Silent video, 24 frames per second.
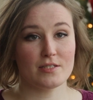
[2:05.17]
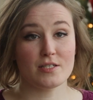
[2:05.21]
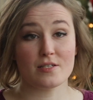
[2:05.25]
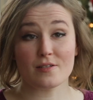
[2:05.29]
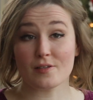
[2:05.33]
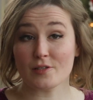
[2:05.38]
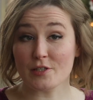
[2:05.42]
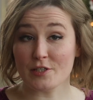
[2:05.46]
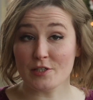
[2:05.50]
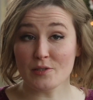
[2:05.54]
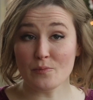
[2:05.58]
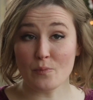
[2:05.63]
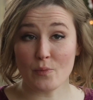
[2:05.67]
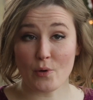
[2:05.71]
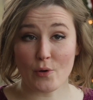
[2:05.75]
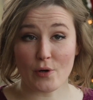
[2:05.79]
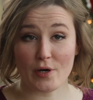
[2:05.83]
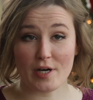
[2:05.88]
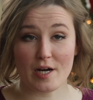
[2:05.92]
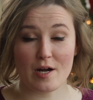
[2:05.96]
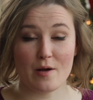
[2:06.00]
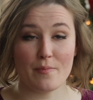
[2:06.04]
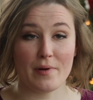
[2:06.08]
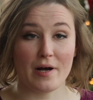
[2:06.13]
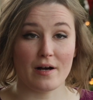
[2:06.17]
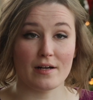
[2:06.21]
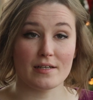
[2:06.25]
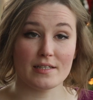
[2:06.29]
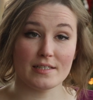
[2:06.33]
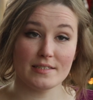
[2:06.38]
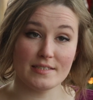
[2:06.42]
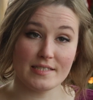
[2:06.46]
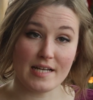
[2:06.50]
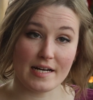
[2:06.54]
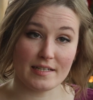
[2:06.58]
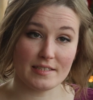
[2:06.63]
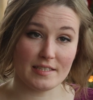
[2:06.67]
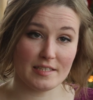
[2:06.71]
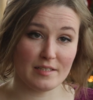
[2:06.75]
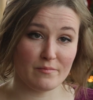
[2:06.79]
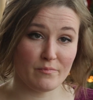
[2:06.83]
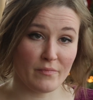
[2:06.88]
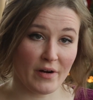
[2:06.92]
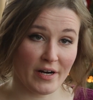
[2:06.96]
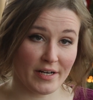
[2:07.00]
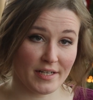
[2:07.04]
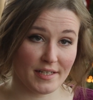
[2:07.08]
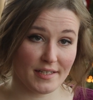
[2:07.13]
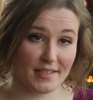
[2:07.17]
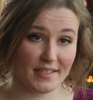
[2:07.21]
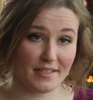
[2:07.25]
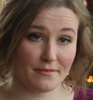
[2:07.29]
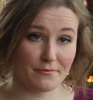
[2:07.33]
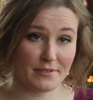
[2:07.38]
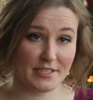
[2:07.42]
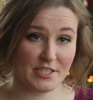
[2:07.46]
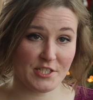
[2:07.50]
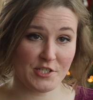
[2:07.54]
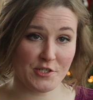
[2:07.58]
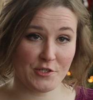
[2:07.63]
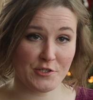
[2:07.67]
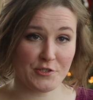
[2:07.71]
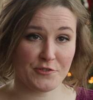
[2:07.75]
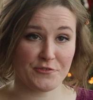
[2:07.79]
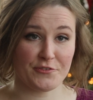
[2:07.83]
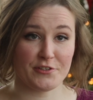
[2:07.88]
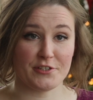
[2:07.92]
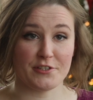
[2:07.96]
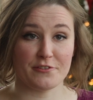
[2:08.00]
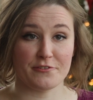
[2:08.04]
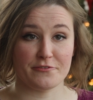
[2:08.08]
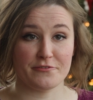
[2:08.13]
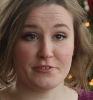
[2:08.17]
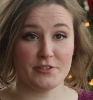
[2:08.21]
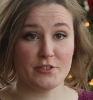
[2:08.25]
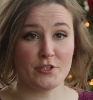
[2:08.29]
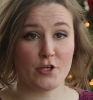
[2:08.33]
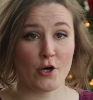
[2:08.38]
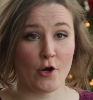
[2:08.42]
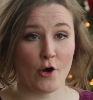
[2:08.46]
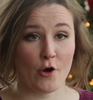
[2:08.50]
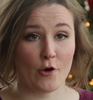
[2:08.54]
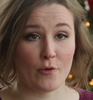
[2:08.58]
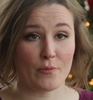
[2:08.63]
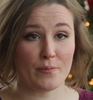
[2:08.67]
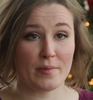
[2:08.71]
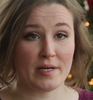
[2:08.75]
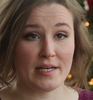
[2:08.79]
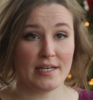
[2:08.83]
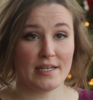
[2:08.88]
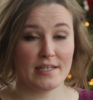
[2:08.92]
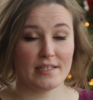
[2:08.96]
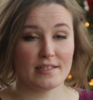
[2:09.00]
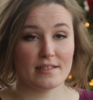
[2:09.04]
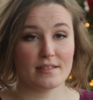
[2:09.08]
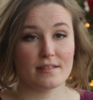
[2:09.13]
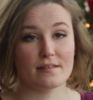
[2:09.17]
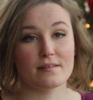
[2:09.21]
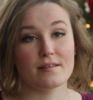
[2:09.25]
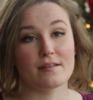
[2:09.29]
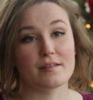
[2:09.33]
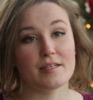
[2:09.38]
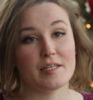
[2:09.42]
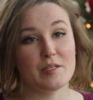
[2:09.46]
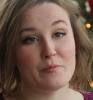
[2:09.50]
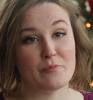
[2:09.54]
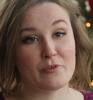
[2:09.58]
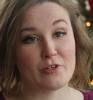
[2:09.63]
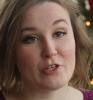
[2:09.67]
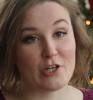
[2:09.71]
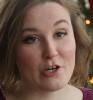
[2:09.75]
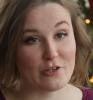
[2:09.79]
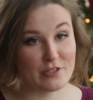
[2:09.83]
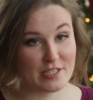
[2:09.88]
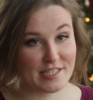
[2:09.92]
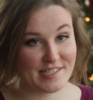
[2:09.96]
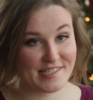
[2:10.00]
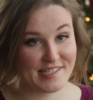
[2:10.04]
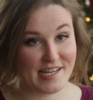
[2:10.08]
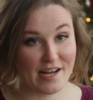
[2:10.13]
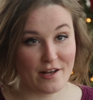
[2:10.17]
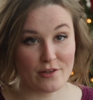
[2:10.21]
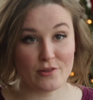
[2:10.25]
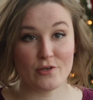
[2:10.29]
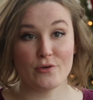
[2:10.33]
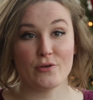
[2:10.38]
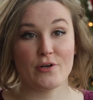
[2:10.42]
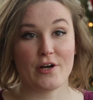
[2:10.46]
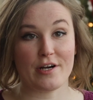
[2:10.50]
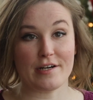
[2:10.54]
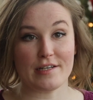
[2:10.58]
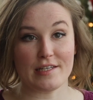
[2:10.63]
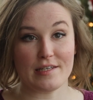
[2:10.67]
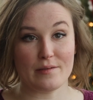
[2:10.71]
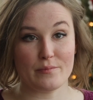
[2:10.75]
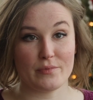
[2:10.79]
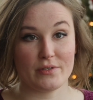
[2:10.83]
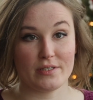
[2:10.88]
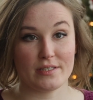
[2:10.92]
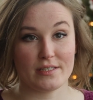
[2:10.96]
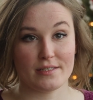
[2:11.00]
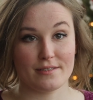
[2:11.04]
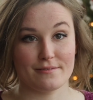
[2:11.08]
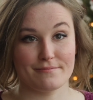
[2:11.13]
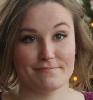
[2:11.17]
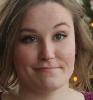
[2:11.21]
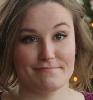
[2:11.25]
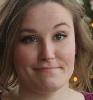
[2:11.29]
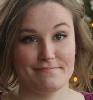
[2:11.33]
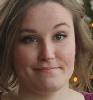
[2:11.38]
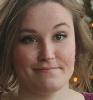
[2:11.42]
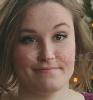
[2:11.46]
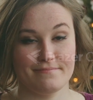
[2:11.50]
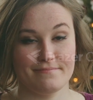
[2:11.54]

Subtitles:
To learn more about conducting marketing research for your funeral home, click the link below to download our ebook.